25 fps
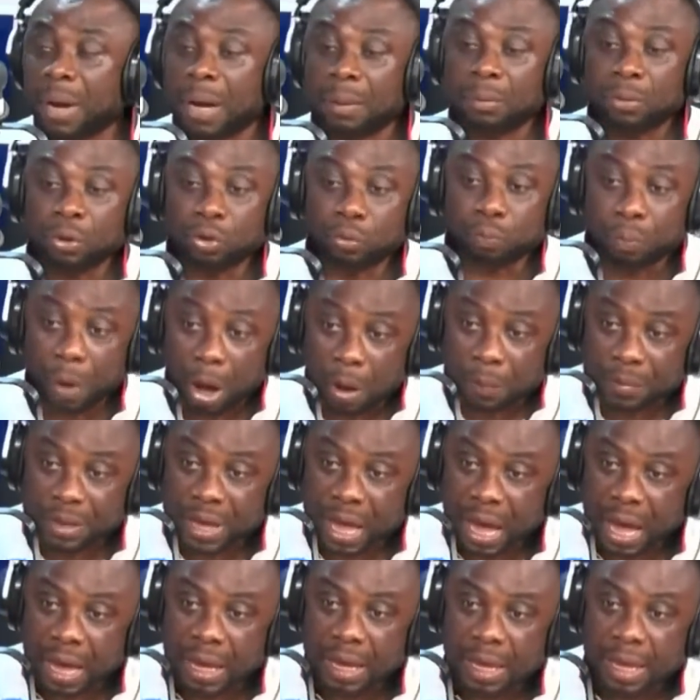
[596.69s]
Mahmoud
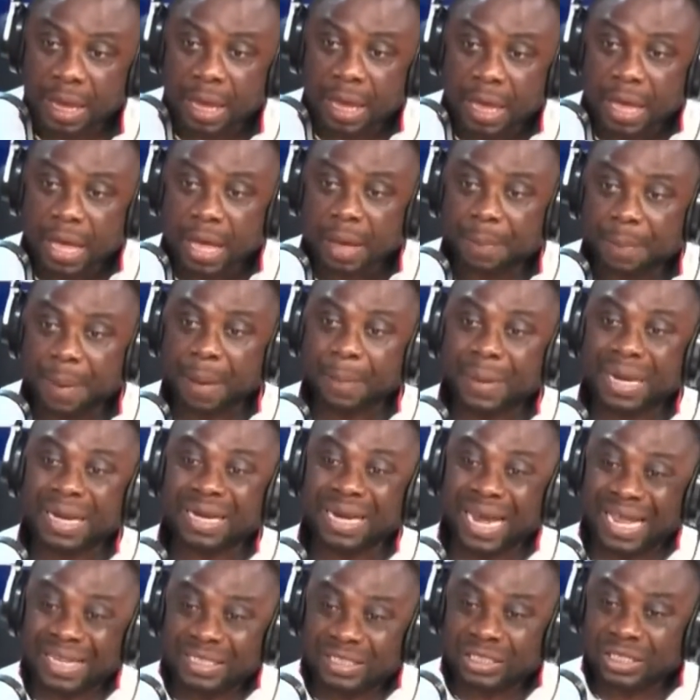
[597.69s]
Bamia,
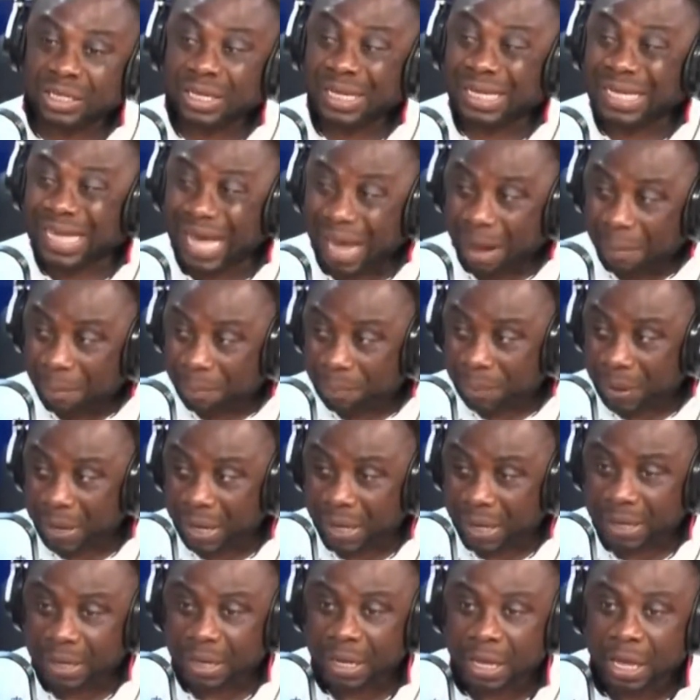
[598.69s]
Ababen launching a
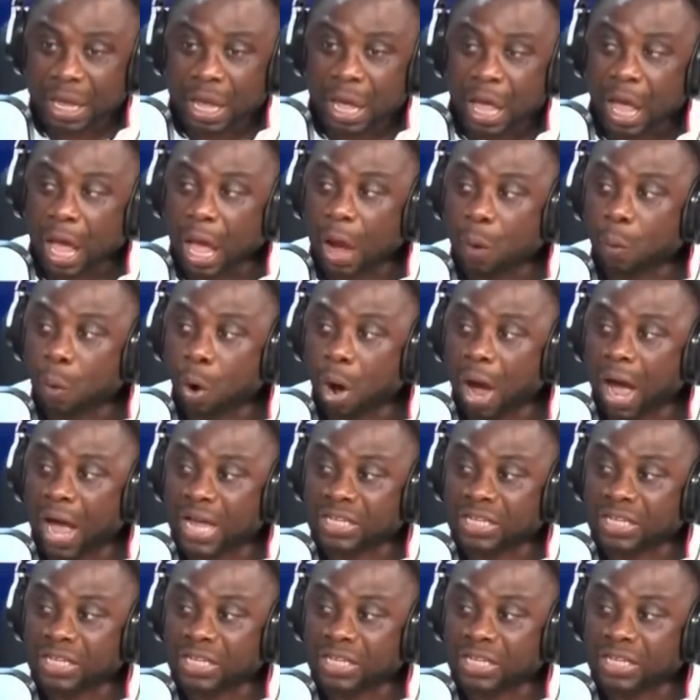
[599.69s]
campaign our